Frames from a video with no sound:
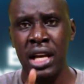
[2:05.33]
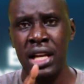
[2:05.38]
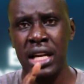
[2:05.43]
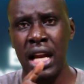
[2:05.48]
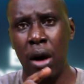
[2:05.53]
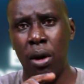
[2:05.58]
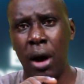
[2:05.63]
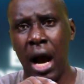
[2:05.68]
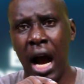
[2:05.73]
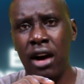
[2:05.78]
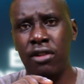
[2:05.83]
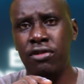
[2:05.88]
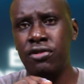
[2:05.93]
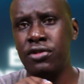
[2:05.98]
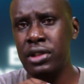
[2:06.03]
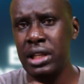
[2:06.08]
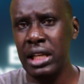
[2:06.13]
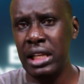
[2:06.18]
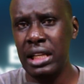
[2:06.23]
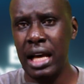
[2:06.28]
Now,
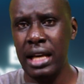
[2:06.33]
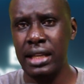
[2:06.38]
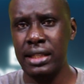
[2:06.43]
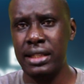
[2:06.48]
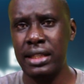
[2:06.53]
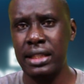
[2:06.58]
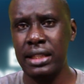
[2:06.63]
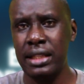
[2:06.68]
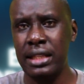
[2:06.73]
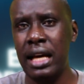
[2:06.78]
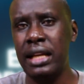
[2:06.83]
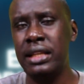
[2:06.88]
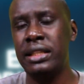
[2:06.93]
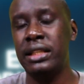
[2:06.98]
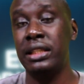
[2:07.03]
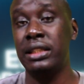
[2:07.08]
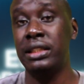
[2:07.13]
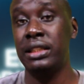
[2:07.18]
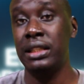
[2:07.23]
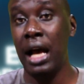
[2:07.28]
I've realized that
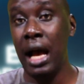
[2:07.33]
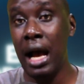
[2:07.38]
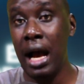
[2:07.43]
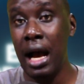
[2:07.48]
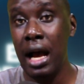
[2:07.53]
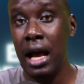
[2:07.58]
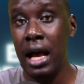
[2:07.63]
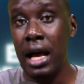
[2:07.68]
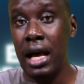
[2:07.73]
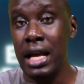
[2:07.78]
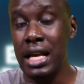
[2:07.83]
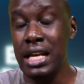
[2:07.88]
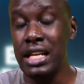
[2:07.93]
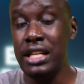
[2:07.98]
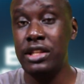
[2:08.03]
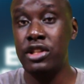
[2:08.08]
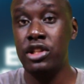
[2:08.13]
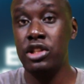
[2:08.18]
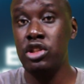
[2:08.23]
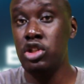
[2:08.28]
SHA
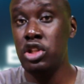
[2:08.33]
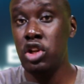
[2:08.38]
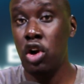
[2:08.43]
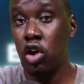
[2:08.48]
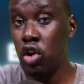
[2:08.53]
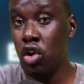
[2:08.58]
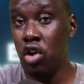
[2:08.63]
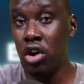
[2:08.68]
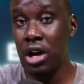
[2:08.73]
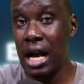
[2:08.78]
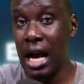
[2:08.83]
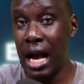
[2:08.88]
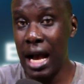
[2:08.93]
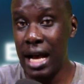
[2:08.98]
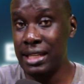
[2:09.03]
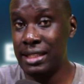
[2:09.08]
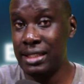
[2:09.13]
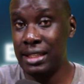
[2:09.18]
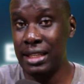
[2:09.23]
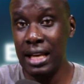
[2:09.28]
is no longer
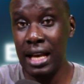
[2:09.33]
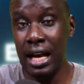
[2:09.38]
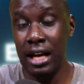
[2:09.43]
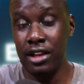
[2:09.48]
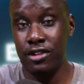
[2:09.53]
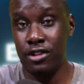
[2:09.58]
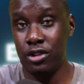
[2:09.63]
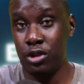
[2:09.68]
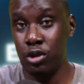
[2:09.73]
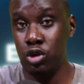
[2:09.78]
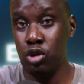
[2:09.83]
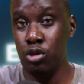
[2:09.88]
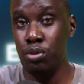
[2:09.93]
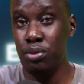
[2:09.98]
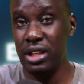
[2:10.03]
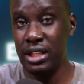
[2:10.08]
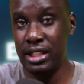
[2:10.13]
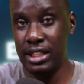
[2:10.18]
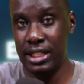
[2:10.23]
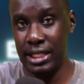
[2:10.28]
asking us to do
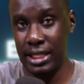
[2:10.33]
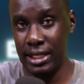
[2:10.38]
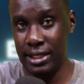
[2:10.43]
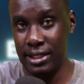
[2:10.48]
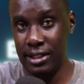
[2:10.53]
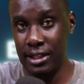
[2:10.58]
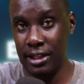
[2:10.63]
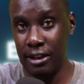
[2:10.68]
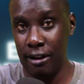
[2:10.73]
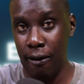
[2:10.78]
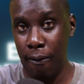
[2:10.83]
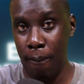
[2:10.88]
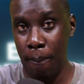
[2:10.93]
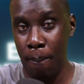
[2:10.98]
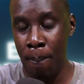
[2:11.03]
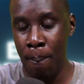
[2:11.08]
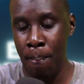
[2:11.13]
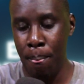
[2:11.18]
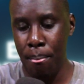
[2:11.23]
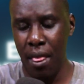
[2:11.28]
means testing.
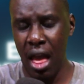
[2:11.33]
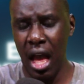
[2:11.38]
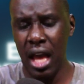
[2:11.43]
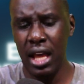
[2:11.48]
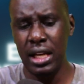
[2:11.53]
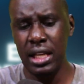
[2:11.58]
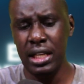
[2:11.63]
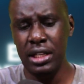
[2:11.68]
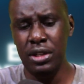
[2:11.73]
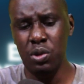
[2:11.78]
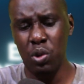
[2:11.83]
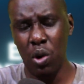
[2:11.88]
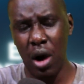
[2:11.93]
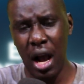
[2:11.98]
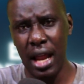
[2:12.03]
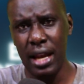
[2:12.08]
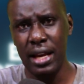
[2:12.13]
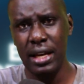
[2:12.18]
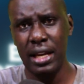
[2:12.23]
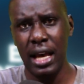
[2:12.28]
I did
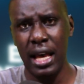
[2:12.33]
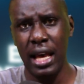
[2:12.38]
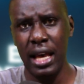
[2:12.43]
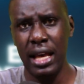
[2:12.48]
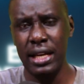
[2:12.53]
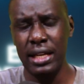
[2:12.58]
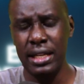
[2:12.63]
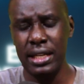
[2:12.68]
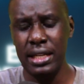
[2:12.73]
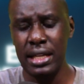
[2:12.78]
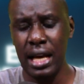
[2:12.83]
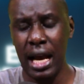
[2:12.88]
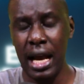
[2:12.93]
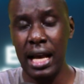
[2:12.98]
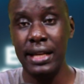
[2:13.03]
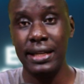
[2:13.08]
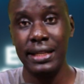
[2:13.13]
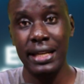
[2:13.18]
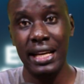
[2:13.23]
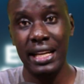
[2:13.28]
one and
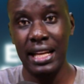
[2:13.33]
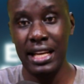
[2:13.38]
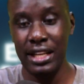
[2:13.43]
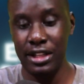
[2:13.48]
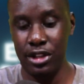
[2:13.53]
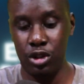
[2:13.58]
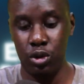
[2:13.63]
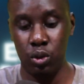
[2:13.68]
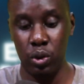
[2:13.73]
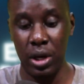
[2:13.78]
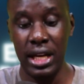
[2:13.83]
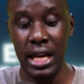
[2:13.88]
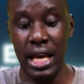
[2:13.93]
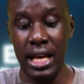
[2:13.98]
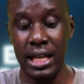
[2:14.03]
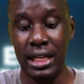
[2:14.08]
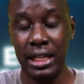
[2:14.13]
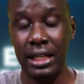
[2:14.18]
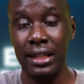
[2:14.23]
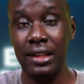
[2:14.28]
I realized when
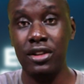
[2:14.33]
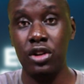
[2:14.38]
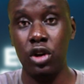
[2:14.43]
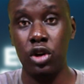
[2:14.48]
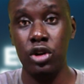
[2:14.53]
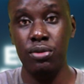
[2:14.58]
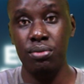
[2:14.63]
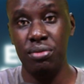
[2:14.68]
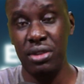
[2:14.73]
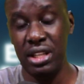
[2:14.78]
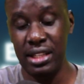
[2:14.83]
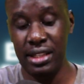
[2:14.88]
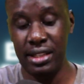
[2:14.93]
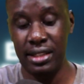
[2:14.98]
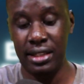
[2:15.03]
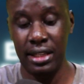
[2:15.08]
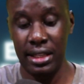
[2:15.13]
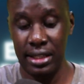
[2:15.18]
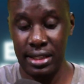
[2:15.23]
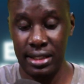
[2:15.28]
I click on
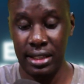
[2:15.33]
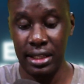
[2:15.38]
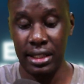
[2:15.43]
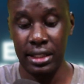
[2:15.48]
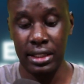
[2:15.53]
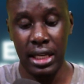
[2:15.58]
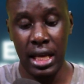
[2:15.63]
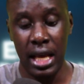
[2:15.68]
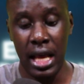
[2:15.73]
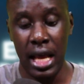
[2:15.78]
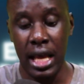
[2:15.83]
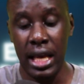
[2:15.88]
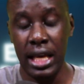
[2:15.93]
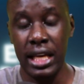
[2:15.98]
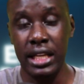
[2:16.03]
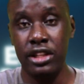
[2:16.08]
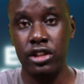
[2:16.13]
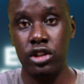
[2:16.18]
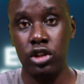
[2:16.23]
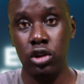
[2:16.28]
means testing,
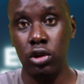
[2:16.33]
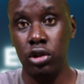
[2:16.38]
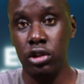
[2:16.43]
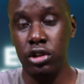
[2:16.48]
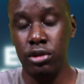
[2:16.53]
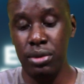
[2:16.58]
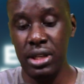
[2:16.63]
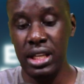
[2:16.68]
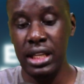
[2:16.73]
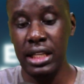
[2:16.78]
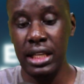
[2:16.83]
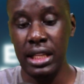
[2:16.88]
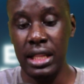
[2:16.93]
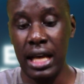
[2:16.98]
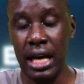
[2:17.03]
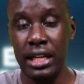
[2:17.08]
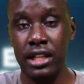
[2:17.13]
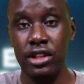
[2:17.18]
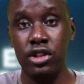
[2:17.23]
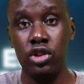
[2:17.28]
it told me
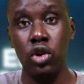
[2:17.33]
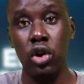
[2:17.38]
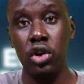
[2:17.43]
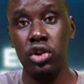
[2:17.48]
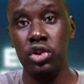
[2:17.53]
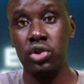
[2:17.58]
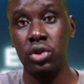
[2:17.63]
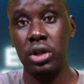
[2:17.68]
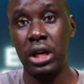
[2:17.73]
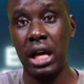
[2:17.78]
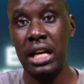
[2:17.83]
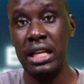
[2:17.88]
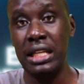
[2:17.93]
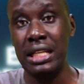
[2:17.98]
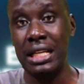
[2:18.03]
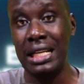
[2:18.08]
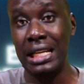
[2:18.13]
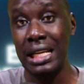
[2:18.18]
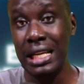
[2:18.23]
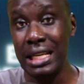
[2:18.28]
that it's going to
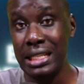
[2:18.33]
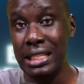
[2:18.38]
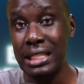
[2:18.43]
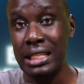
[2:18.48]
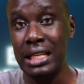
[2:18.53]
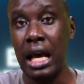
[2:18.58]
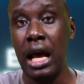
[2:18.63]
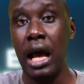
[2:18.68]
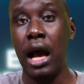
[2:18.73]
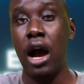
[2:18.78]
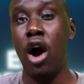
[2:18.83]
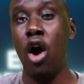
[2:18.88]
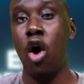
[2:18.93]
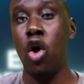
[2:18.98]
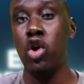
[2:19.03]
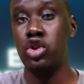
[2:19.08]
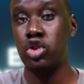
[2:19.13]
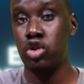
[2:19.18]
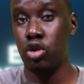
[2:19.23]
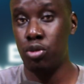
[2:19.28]
calculate
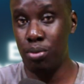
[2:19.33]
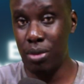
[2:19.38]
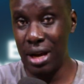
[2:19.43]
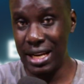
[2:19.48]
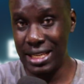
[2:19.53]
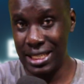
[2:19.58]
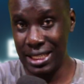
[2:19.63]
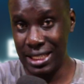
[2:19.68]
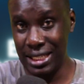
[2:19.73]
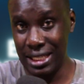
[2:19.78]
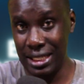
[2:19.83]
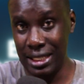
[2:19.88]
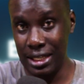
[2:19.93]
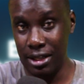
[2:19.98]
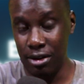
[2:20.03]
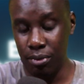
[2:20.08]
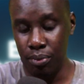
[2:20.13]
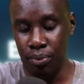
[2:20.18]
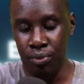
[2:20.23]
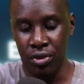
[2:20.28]

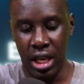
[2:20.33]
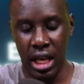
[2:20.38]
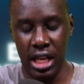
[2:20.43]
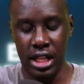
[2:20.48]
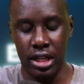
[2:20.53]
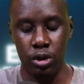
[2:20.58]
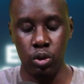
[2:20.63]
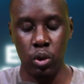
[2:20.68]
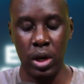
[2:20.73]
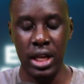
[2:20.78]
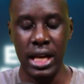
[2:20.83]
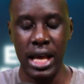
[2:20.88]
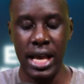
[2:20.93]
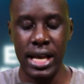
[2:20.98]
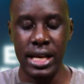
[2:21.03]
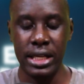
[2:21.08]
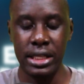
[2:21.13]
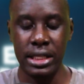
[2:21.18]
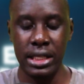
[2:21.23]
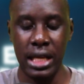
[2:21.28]
automatically. And when
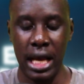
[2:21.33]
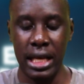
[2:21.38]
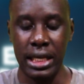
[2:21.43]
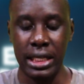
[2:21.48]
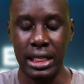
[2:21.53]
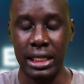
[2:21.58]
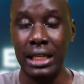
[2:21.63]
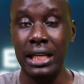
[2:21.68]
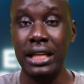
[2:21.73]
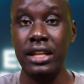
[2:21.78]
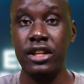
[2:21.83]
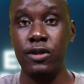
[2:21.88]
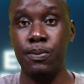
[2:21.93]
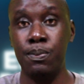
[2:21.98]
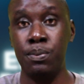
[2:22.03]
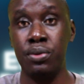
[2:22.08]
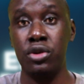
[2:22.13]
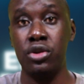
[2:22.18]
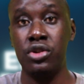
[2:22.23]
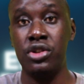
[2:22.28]
I
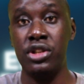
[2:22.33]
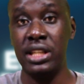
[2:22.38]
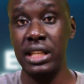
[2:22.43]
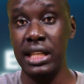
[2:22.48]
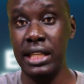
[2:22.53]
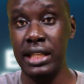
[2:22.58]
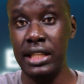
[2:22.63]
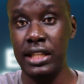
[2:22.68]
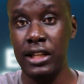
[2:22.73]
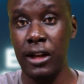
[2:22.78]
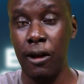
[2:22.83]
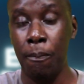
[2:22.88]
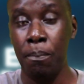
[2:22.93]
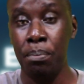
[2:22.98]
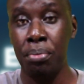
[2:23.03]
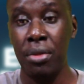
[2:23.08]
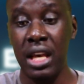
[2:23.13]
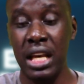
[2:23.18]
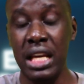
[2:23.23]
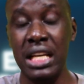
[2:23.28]
clicked proceed,
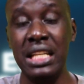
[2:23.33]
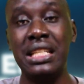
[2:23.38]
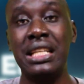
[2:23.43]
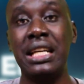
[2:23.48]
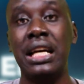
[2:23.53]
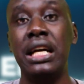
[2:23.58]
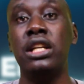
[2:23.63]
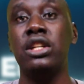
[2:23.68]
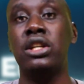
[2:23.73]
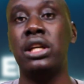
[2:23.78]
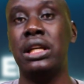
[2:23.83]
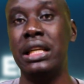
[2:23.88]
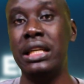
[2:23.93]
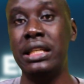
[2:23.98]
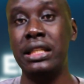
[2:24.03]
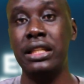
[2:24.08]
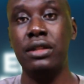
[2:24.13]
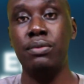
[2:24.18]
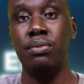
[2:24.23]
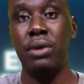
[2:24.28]
it
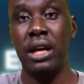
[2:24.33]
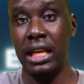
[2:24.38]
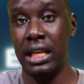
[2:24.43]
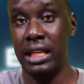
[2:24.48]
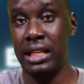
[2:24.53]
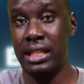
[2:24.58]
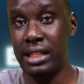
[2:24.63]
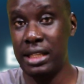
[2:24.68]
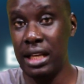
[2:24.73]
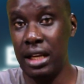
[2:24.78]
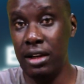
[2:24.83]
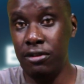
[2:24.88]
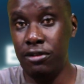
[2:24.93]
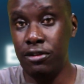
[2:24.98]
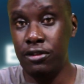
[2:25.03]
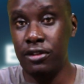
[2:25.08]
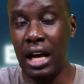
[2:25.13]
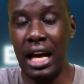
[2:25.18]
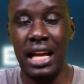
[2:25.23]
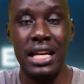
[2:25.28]
calculated by
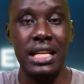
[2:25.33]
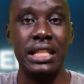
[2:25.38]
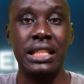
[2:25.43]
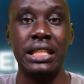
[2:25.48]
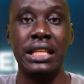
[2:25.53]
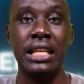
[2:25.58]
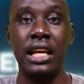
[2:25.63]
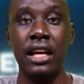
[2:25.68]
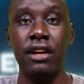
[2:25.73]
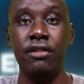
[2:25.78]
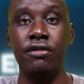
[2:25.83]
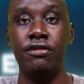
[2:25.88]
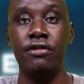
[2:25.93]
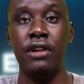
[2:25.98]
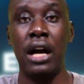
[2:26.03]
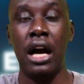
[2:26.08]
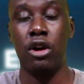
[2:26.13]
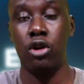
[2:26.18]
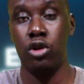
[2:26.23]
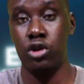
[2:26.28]
itself and it gave
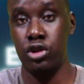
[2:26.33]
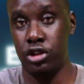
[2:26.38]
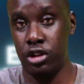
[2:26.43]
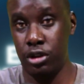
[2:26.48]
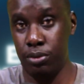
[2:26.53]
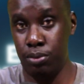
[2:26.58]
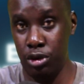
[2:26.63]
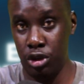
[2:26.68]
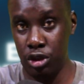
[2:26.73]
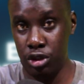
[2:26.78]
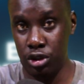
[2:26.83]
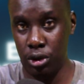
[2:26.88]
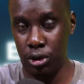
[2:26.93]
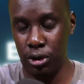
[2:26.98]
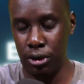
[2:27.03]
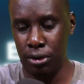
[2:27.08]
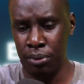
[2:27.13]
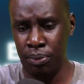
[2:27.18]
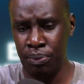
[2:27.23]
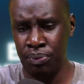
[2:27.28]
a
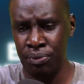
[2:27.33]
contribution.